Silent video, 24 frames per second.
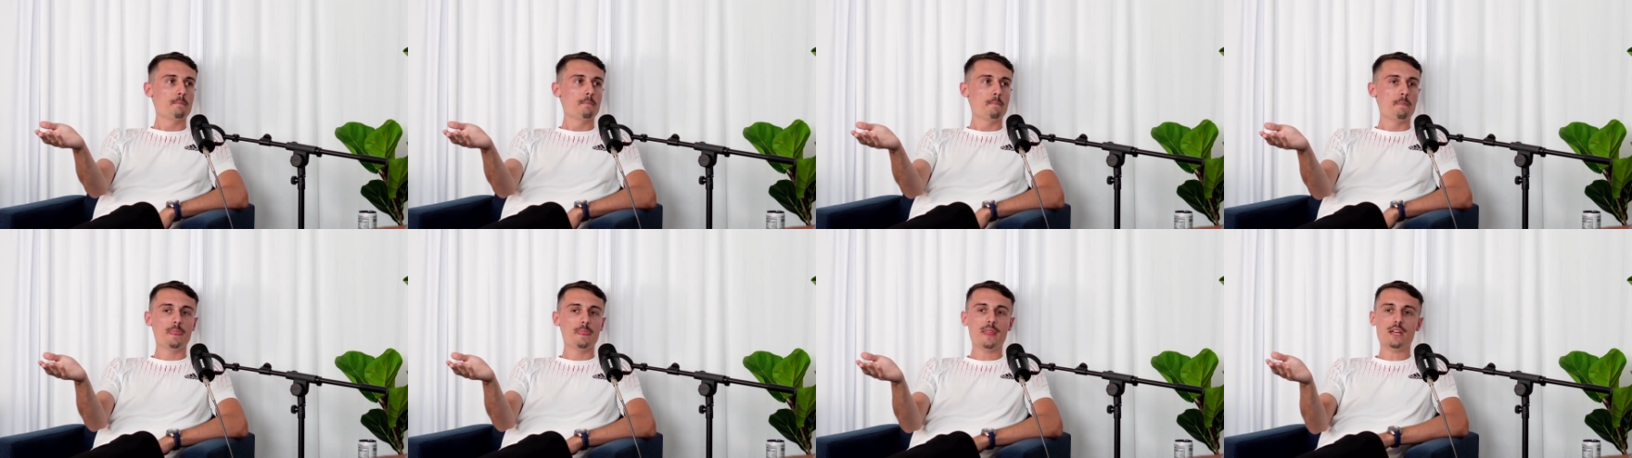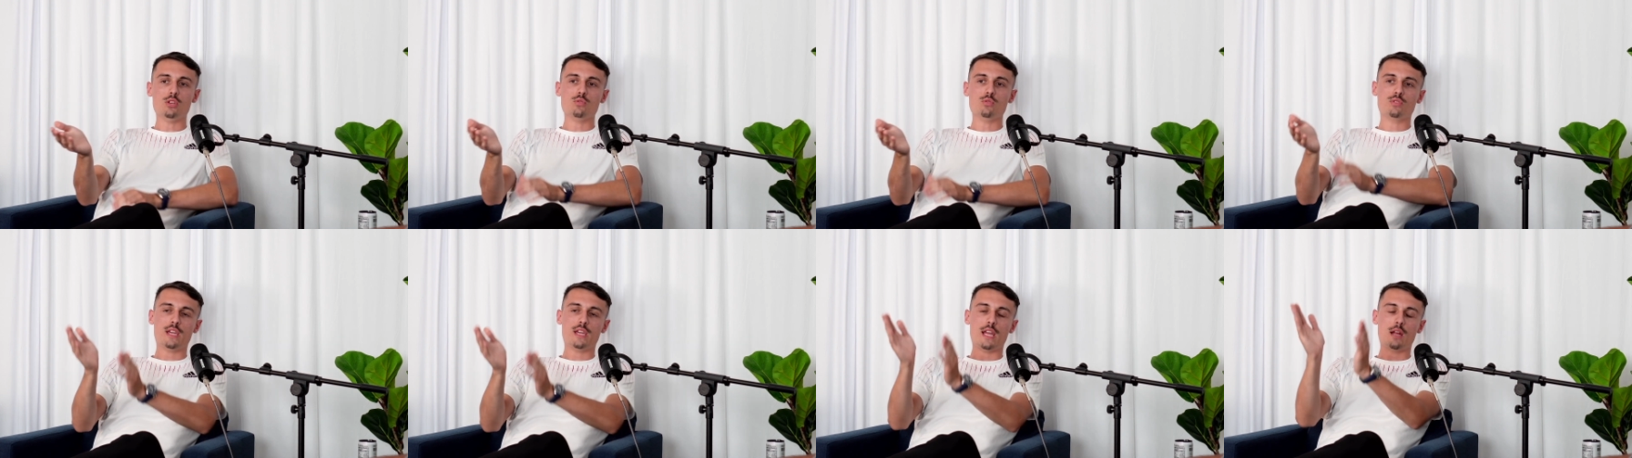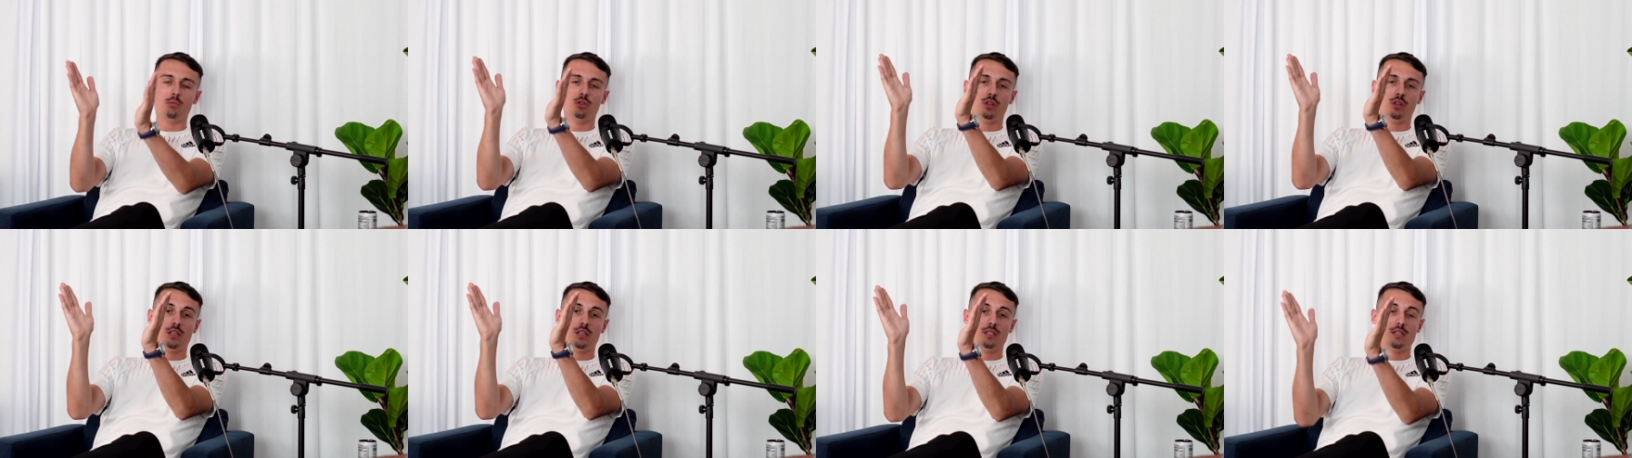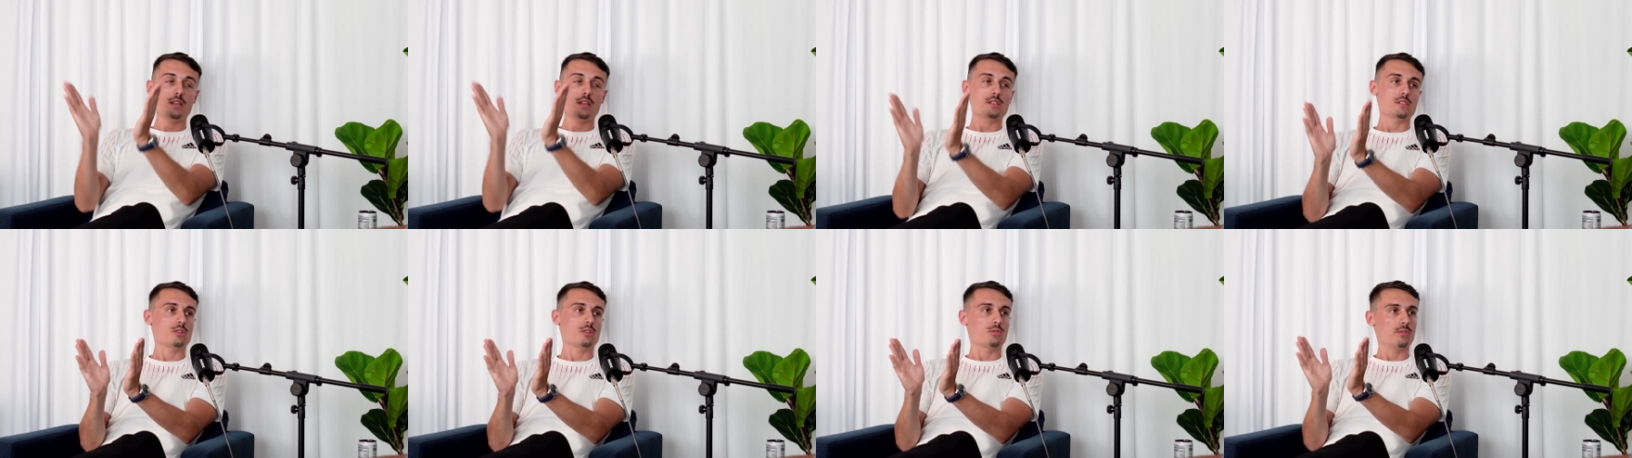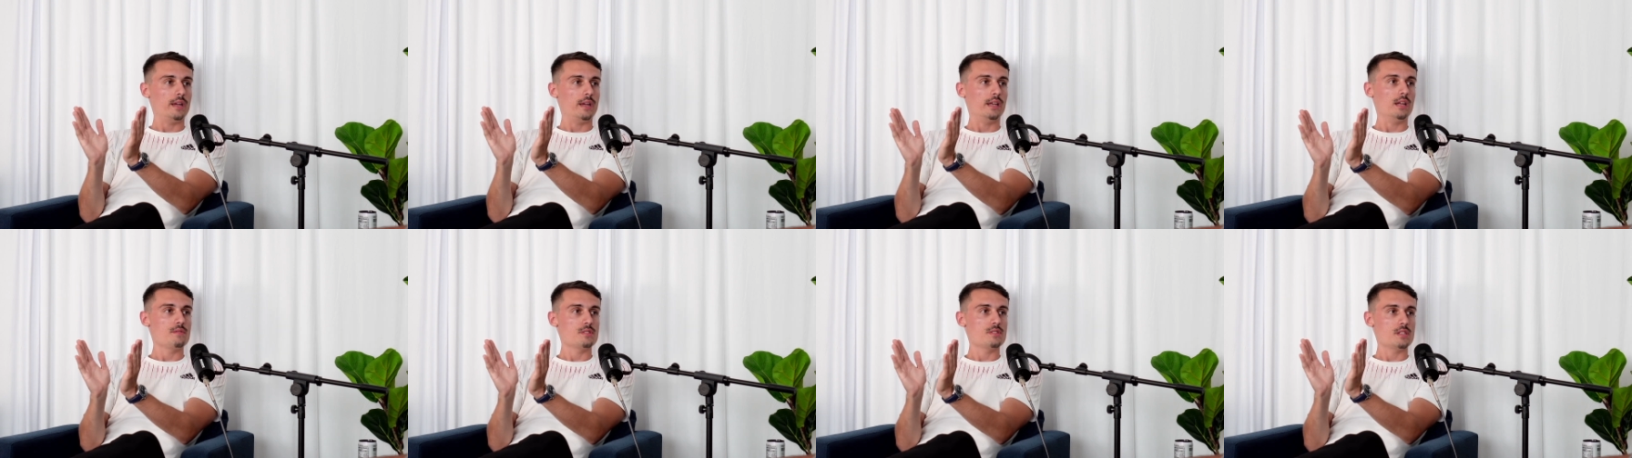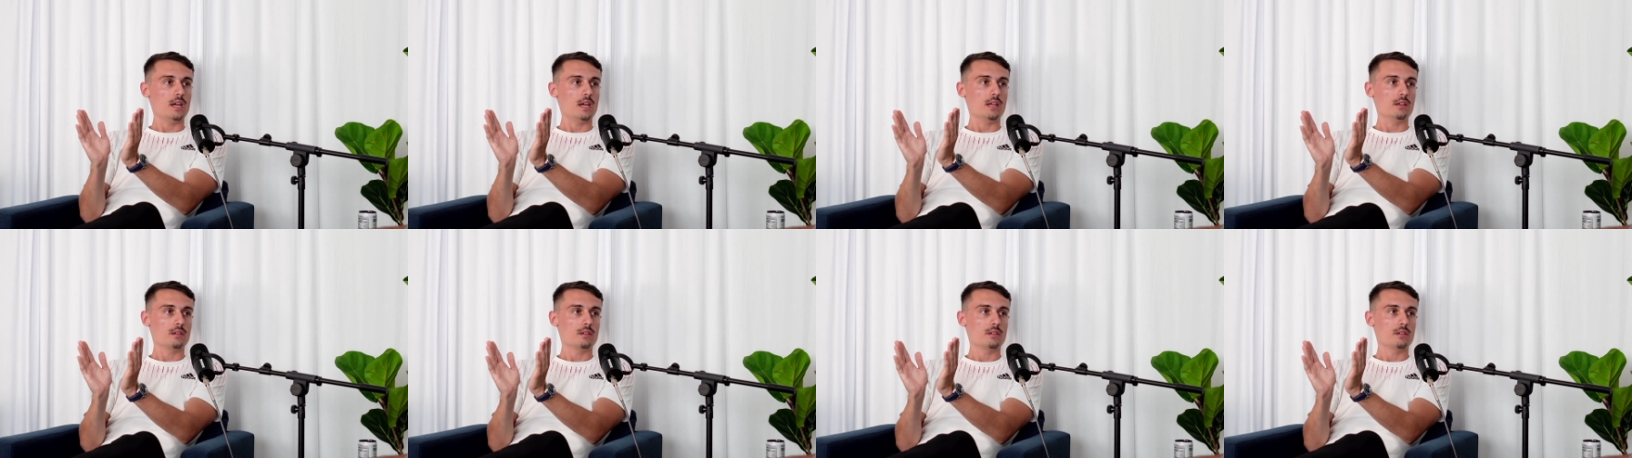then you can't really test creatives
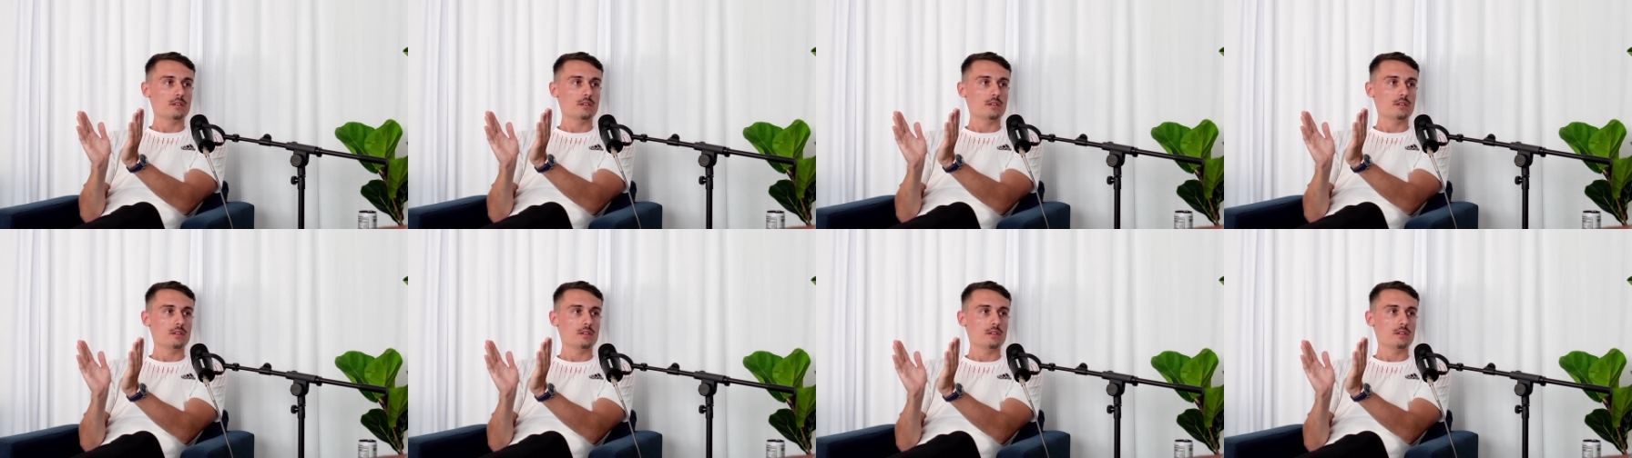then.